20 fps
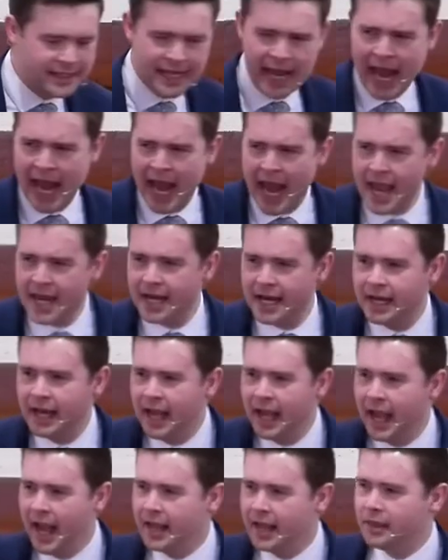head and
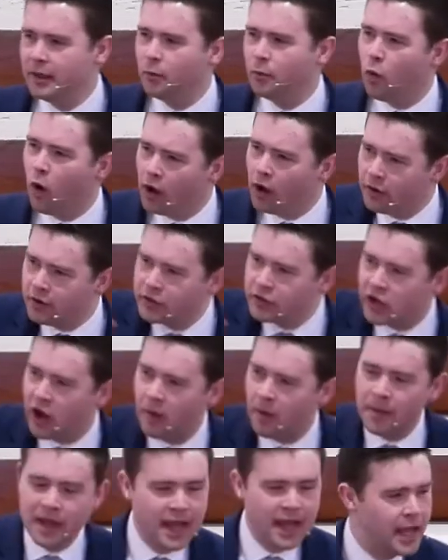the water's
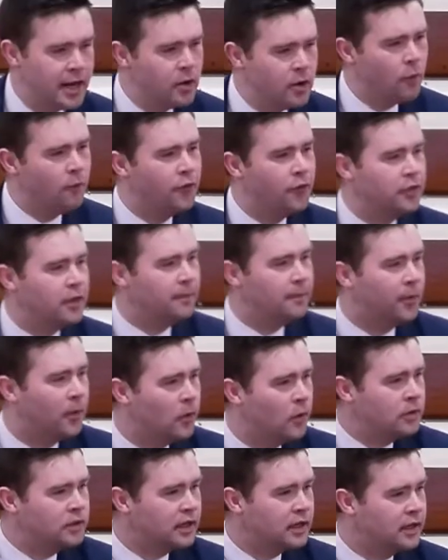coming in over the
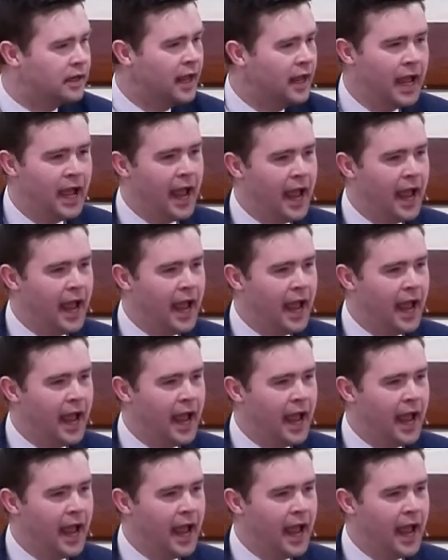boat and